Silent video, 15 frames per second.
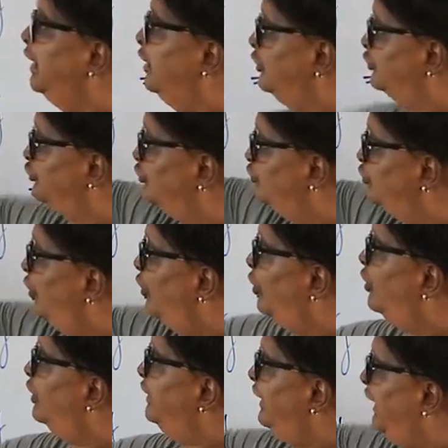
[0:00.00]
So
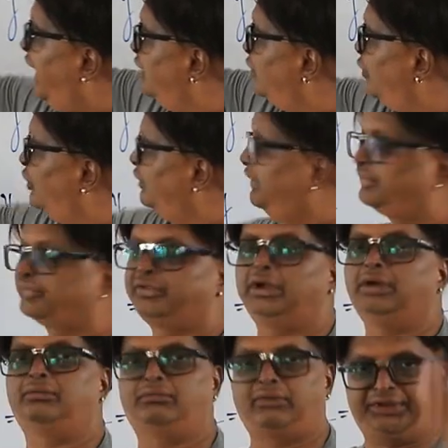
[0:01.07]
AO is the
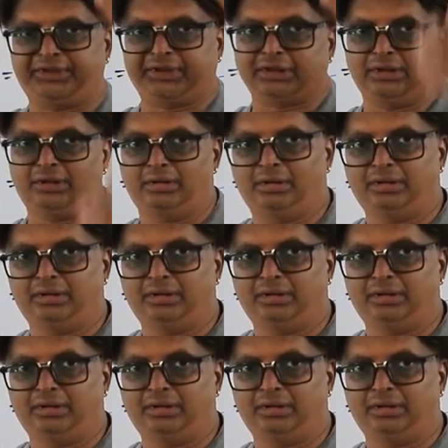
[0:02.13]
vertical